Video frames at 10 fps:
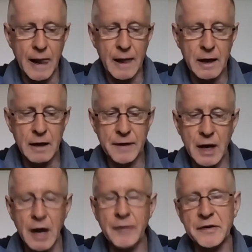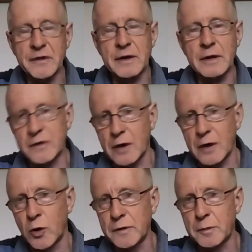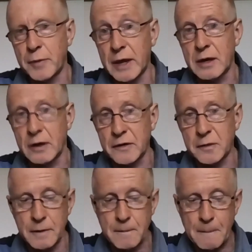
of the harvesting of souls by the gospel,